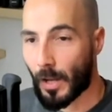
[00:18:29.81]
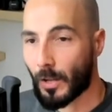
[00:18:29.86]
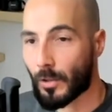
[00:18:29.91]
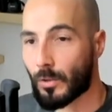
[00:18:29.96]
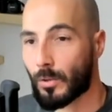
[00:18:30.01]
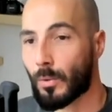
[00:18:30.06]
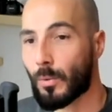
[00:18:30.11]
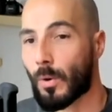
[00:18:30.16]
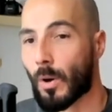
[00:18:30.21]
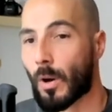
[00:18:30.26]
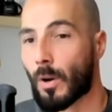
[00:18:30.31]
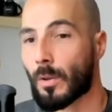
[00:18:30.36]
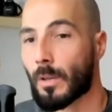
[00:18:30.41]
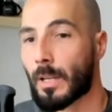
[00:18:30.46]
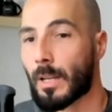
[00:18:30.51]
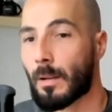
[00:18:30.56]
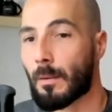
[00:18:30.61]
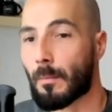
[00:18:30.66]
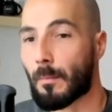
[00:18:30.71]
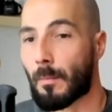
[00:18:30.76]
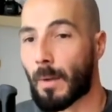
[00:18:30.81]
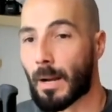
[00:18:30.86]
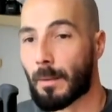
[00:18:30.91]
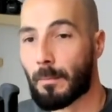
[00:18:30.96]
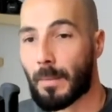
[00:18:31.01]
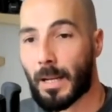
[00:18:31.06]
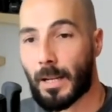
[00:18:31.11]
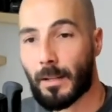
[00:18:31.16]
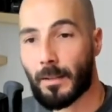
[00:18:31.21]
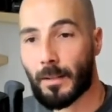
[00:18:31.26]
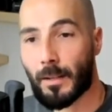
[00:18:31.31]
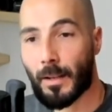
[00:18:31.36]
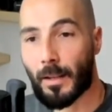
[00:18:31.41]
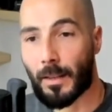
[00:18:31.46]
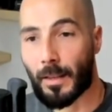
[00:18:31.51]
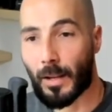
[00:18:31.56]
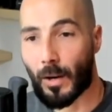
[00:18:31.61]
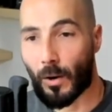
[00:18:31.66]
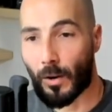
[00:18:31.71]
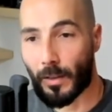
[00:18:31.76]
Too early might mean
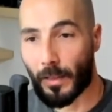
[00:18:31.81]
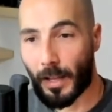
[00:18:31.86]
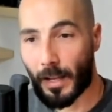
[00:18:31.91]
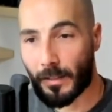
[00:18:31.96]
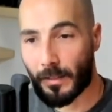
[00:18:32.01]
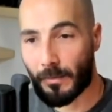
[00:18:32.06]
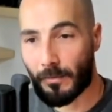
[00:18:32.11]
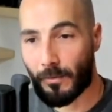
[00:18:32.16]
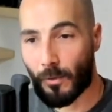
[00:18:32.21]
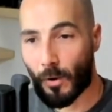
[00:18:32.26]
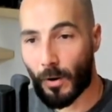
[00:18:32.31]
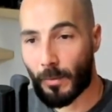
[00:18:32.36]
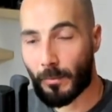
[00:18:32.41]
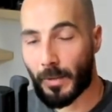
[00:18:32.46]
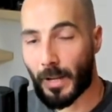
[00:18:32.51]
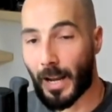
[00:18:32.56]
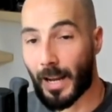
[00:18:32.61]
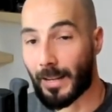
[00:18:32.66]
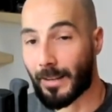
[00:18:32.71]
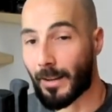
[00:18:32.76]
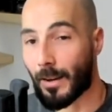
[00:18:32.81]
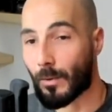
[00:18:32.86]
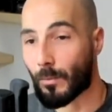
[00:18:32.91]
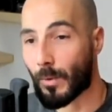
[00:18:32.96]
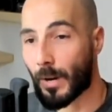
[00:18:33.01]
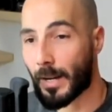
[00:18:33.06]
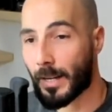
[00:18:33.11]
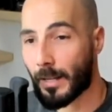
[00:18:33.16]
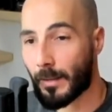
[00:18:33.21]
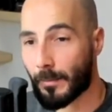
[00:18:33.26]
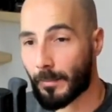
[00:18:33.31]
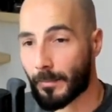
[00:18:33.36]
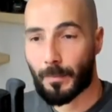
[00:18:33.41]
they are less informed and not ready,